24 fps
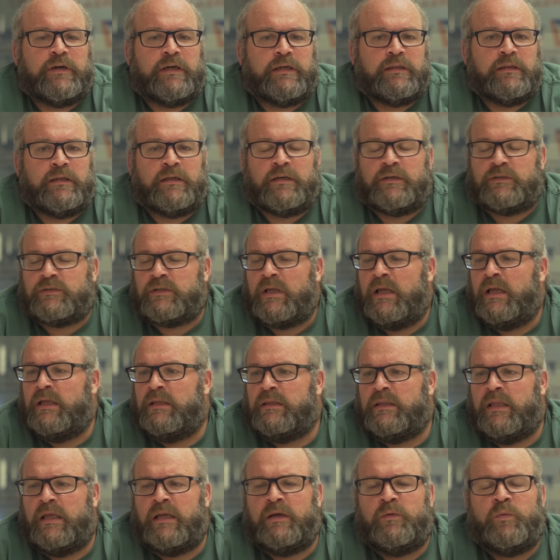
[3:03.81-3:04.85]
Freightliners.
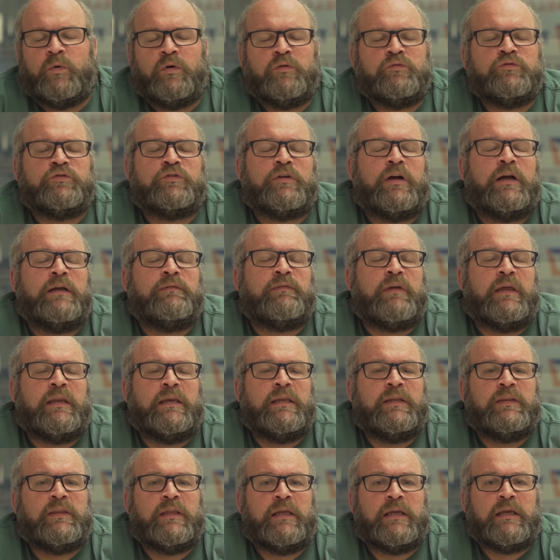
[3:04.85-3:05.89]
They won't drive
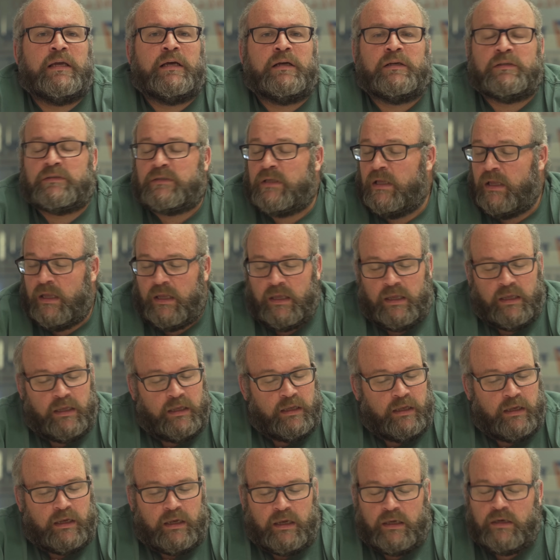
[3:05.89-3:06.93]
anything else.
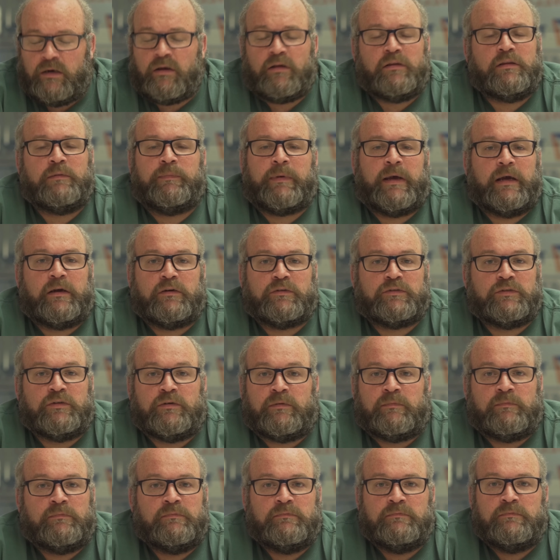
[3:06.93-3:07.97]
And all the power to
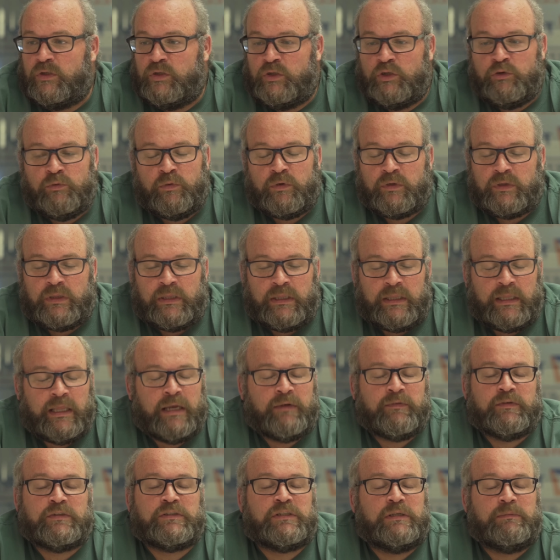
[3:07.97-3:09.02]
them. You will
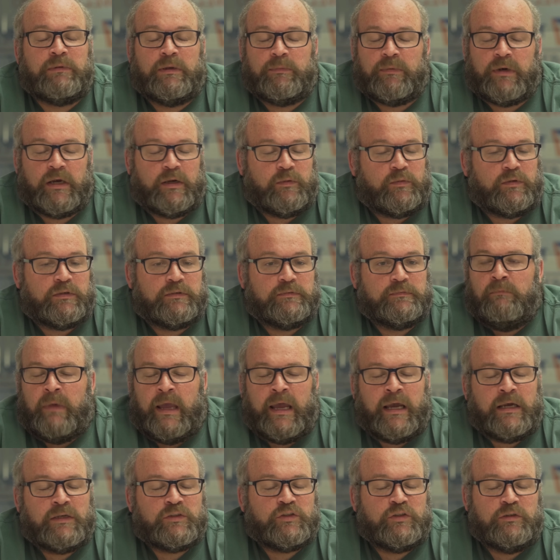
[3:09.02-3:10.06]
never see me buy one.
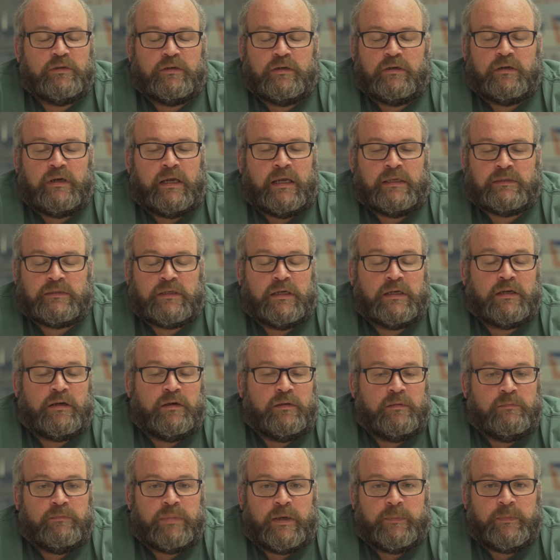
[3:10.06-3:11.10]
Macks, or as I
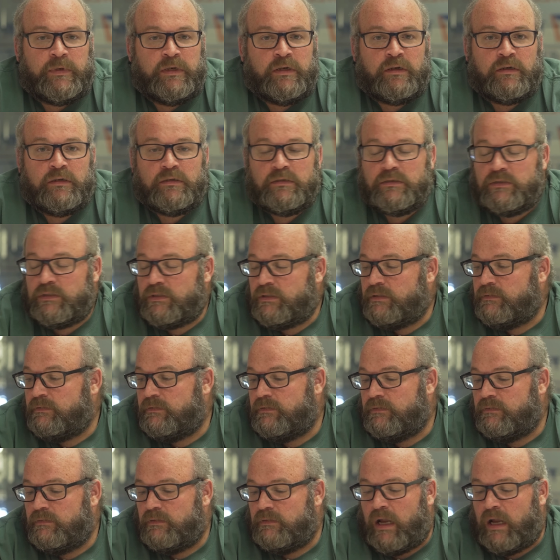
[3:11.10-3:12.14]
call them, puppy dogs,
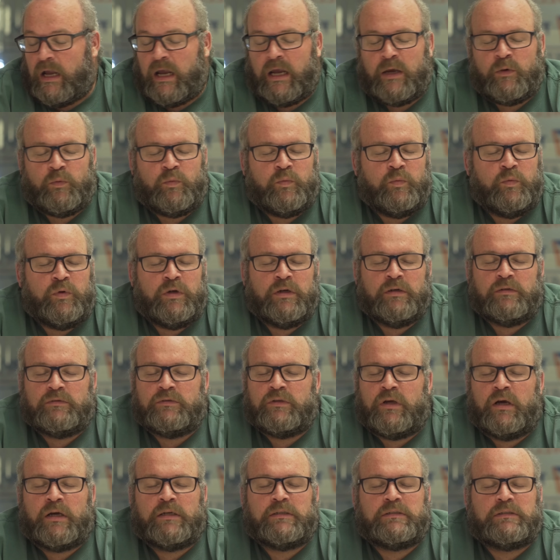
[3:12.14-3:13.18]
I will
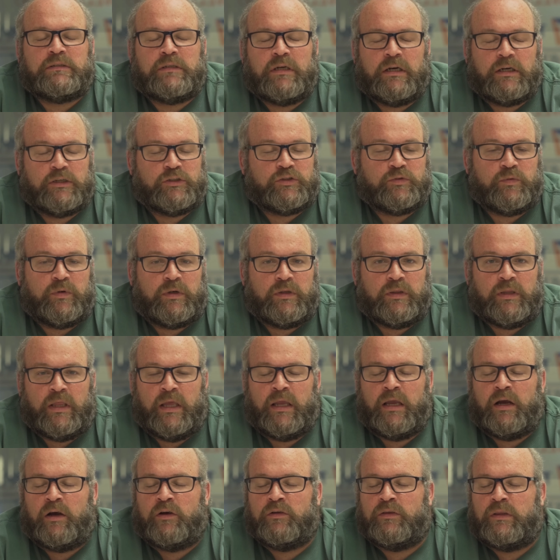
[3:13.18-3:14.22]
not touch one.
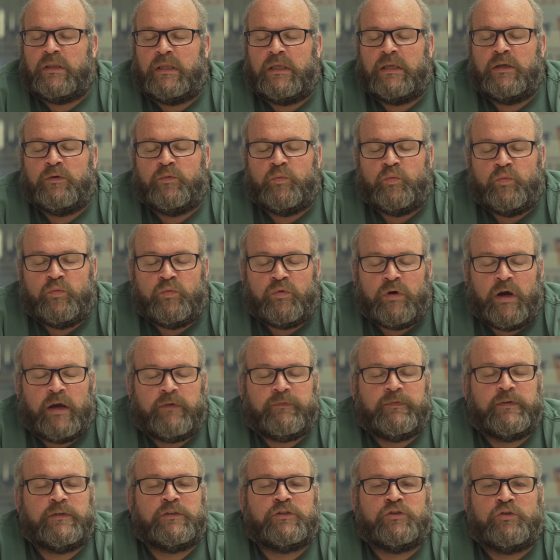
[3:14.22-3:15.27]
They are the
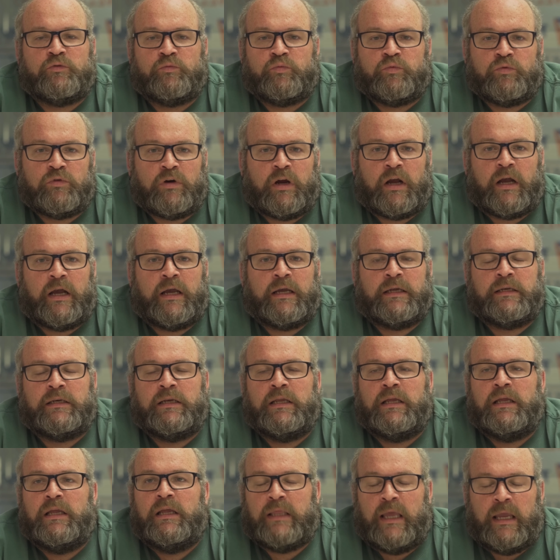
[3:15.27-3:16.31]
roughest ride.
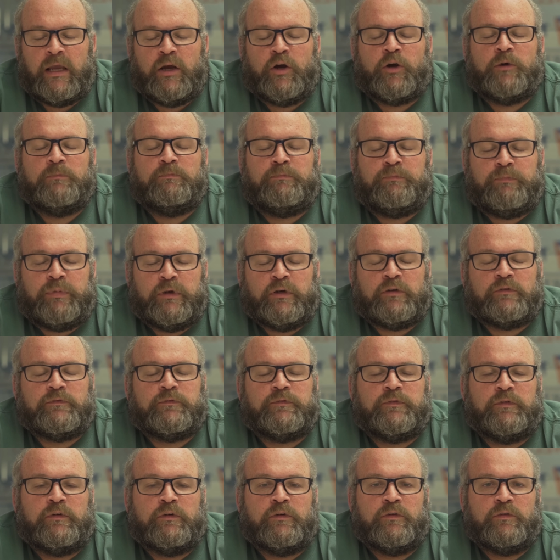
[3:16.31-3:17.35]
They are
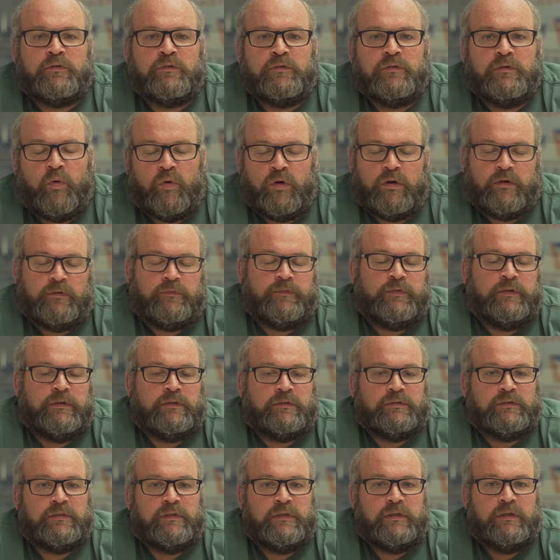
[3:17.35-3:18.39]
built for oil
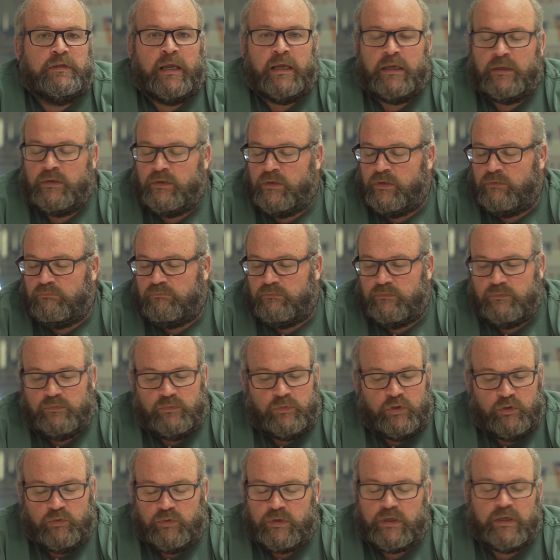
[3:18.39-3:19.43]
field, and
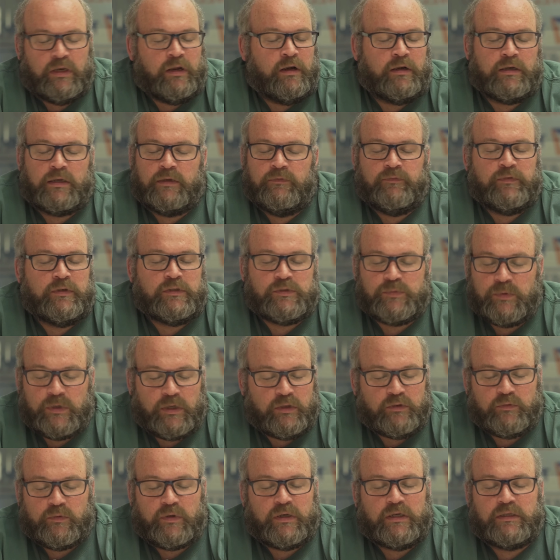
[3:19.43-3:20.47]
you cannot convince me
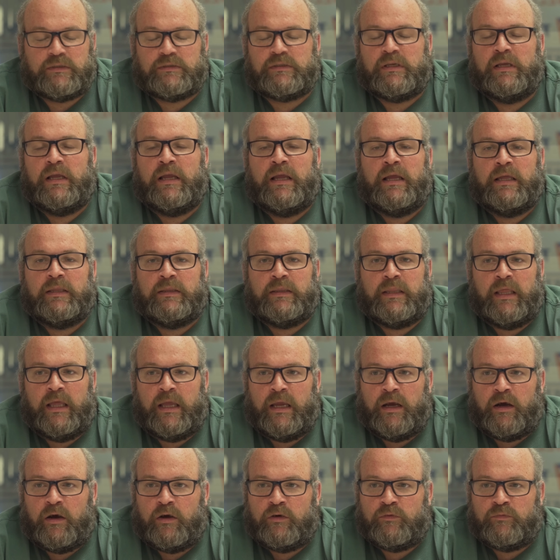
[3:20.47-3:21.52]
otherwise.
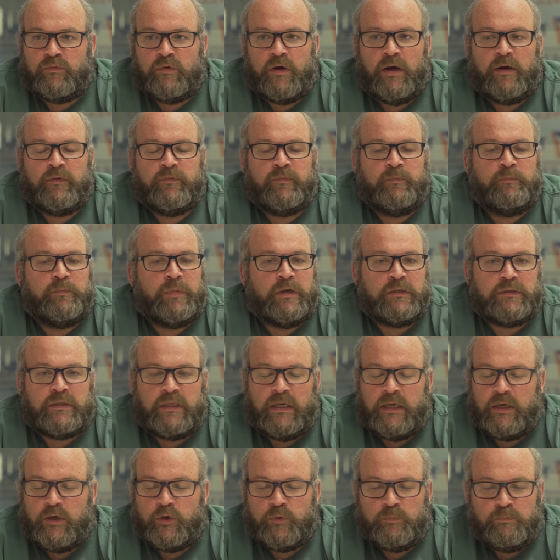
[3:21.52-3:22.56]
They are rough, but
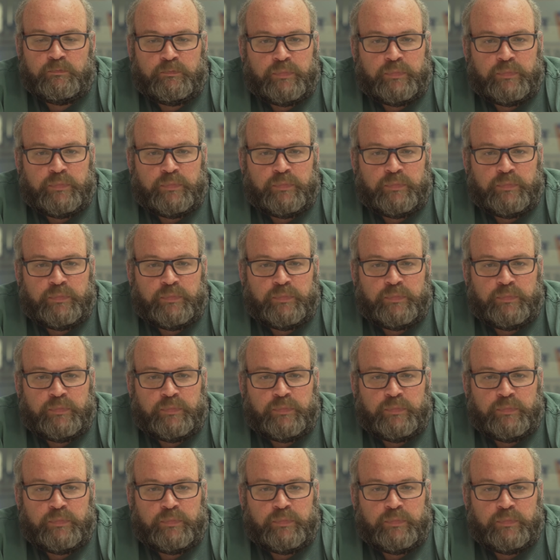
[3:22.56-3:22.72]
they are